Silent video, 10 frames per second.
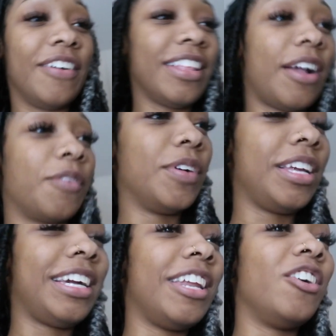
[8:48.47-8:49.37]
They were like
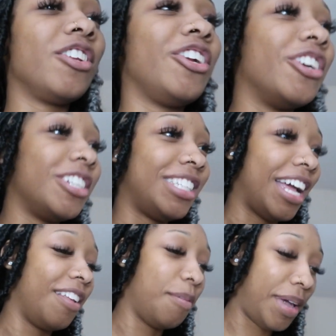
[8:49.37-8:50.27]
really, get on your
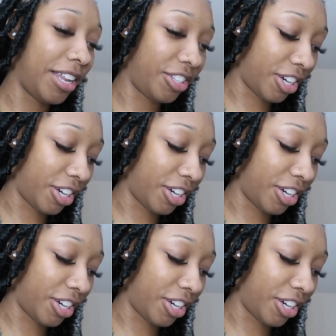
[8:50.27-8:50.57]
side of the bed,